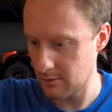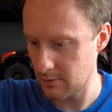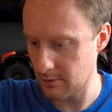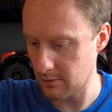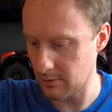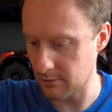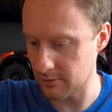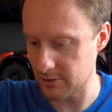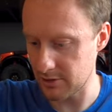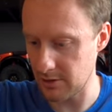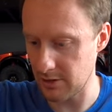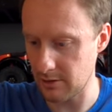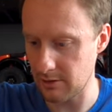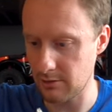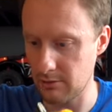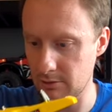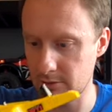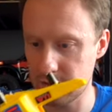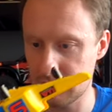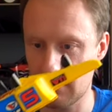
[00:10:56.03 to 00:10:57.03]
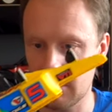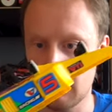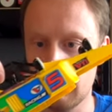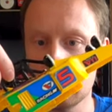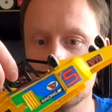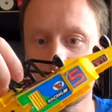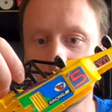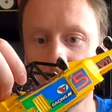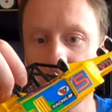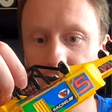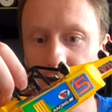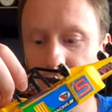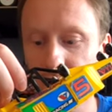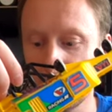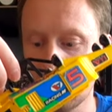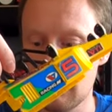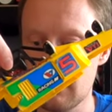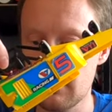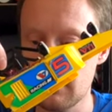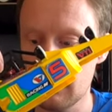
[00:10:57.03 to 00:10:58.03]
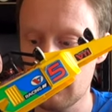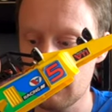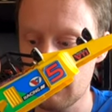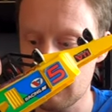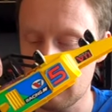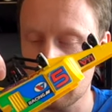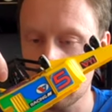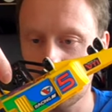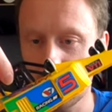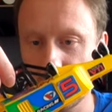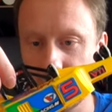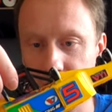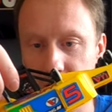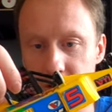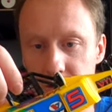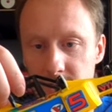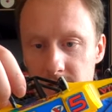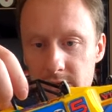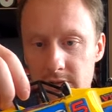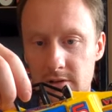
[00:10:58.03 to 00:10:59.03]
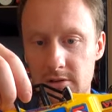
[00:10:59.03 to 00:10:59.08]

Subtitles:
Oh, see, it hooks into the cage.